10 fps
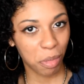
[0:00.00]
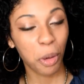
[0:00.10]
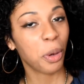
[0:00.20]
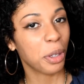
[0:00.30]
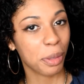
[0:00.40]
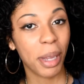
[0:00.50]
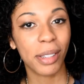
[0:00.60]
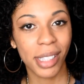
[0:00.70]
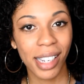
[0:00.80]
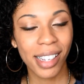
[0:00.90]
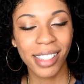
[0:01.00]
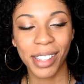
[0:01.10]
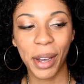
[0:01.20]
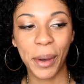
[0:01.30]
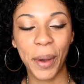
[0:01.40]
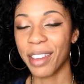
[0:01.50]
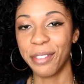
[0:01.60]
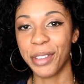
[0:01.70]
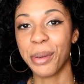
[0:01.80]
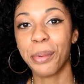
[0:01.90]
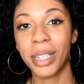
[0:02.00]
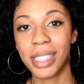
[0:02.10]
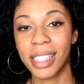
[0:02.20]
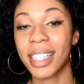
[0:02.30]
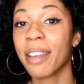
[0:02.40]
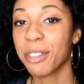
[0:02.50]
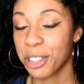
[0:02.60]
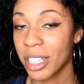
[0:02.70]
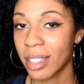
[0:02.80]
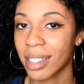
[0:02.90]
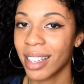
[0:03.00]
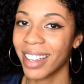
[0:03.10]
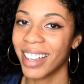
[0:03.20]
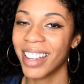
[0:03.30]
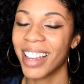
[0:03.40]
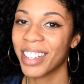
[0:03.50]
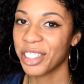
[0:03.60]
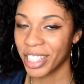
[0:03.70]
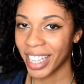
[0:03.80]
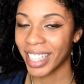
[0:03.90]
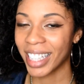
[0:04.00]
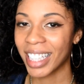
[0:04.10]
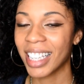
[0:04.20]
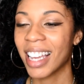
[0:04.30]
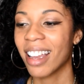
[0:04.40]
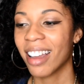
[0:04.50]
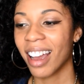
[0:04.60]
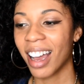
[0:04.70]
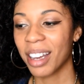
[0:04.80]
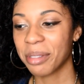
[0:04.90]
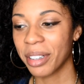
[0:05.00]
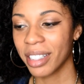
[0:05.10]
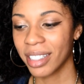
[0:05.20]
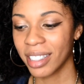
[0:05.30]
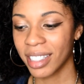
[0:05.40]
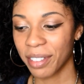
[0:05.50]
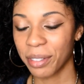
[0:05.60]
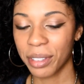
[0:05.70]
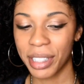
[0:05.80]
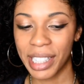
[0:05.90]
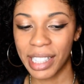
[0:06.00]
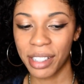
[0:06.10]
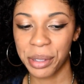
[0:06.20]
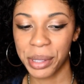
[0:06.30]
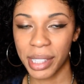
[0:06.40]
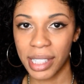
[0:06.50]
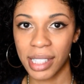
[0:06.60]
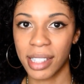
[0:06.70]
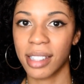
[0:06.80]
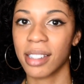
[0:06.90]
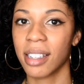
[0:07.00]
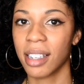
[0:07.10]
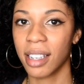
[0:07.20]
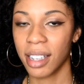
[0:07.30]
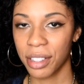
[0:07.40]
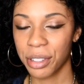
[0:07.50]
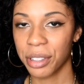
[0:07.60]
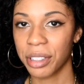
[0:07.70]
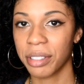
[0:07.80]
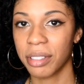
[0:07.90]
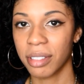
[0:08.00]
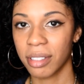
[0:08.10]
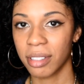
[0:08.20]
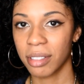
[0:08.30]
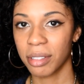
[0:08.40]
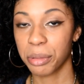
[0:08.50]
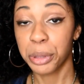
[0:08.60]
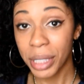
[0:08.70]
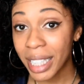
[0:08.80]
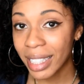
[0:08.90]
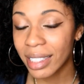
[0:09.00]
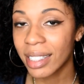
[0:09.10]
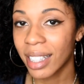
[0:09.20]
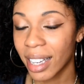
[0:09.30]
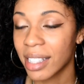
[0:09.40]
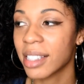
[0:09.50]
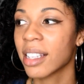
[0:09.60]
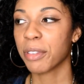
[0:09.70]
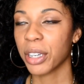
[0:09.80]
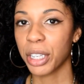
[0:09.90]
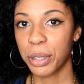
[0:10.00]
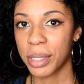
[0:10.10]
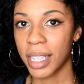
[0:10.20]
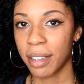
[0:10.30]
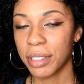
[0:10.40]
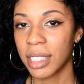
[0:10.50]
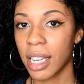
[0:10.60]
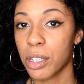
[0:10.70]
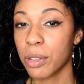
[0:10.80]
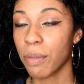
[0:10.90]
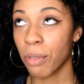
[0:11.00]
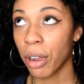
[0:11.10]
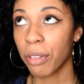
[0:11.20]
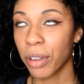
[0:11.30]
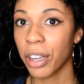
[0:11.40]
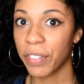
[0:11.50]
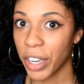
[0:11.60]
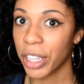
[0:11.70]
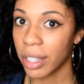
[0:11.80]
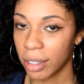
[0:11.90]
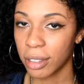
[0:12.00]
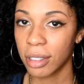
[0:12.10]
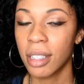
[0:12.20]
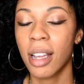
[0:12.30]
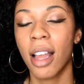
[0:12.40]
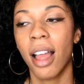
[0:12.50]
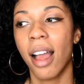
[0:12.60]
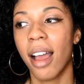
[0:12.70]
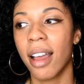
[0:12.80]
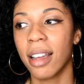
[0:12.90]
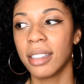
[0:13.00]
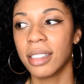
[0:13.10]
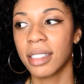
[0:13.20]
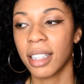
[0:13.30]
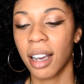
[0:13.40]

the oil's melting. So if you want to save your sheets and your sanity, I would definitely use this in your routine. Yes, if you're going to use it every day, use very, very, very little. And